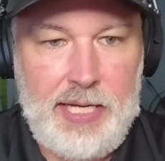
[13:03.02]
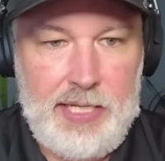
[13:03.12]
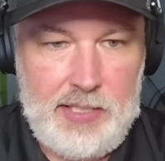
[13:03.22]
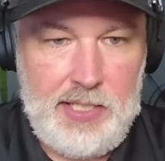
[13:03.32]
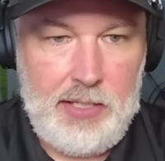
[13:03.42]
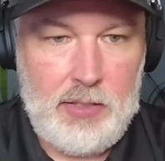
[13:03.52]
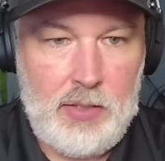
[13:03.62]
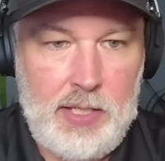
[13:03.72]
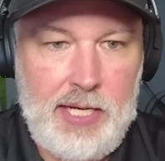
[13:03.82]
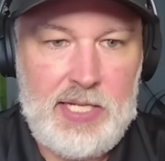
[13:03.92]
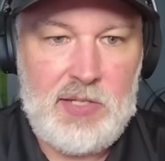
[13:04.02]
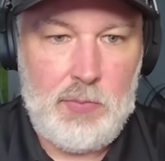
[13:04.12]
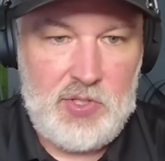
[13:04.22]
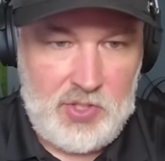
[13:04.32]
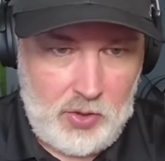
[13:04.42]
late in the year against
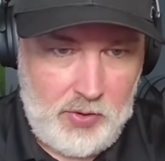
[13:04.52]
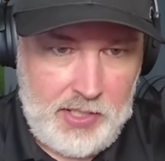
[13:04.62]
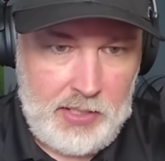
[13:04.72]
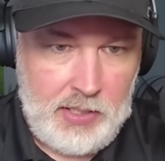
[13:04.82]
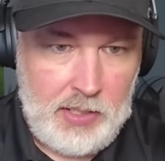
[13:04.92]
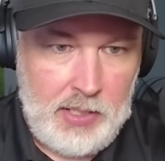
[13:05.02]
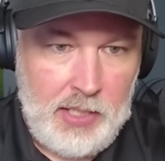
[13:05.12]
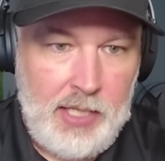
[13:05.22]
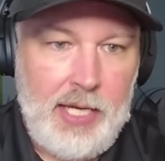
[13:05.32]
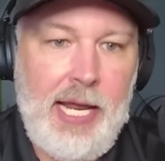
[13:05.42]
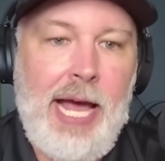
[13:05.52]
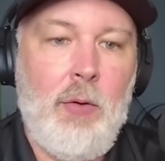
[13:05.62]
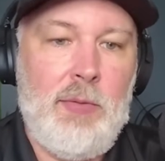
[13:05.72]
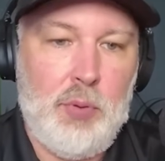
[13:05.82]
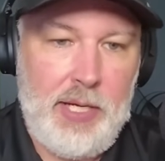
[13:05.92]
Missouri and
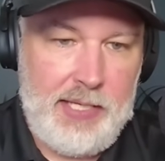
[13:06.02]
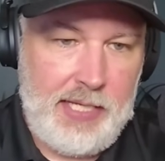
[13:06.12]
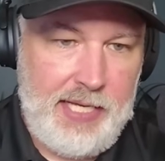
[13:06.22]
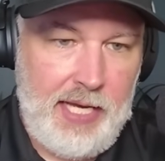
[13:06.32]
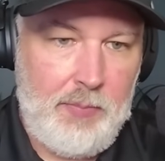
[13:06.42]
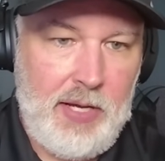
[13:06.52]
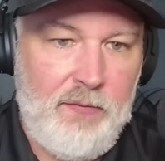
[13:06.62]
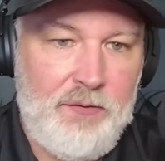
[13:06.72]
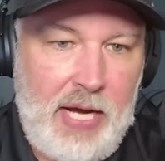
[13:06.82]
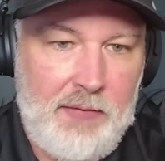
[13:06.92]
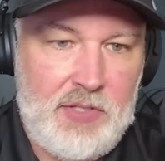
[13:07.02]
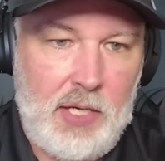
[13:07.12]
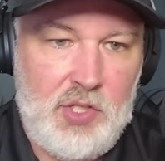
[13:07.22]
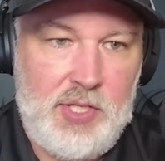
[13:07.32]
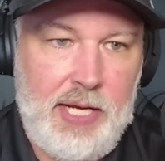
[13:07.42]
how he played in that game. He had 5
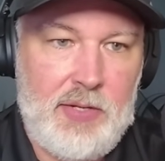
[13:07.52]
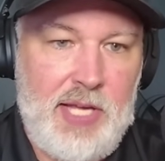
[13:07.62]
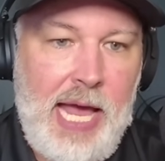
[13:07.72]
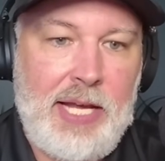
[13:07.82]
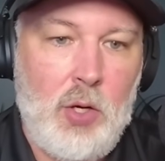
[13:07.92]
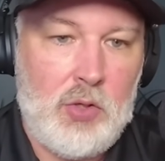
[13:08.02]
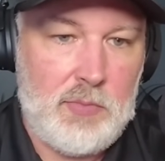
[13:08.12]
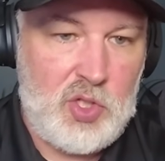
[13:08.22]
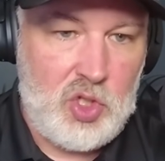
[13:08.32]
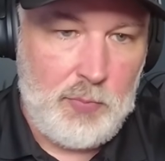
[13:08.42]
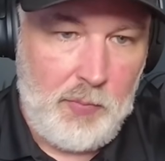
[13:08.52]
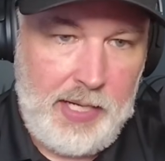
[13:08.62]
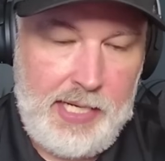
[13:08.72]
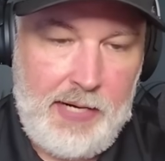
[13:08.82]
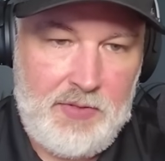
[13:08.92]
touchdowns. I called him
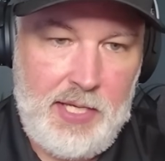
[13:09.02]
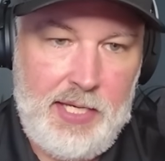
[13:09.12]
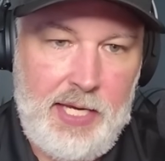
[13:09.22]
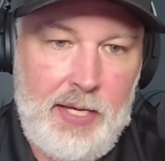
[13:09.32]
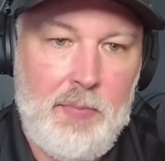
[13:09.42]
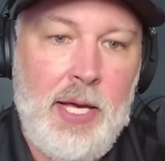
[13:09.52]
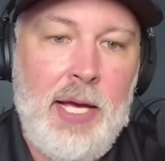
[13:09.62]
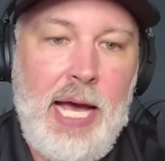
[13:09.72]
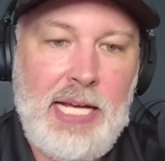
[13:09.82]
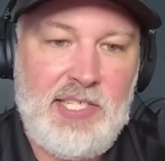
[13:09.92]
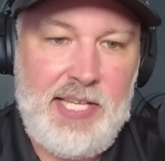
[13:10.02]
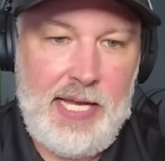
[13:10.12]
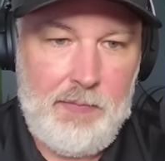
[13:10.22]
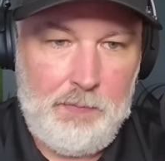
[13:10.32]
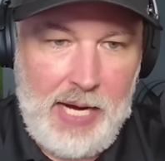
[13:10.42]
Superman after that game. I
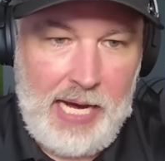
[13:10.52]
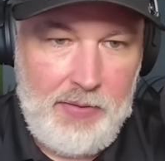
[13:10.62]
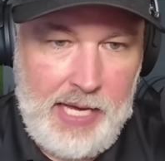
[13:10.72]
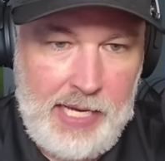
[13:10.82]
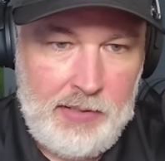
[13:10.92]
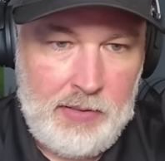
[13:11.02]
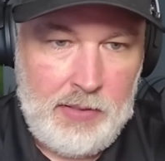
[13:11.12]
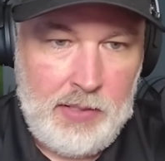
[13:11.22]
stand by that.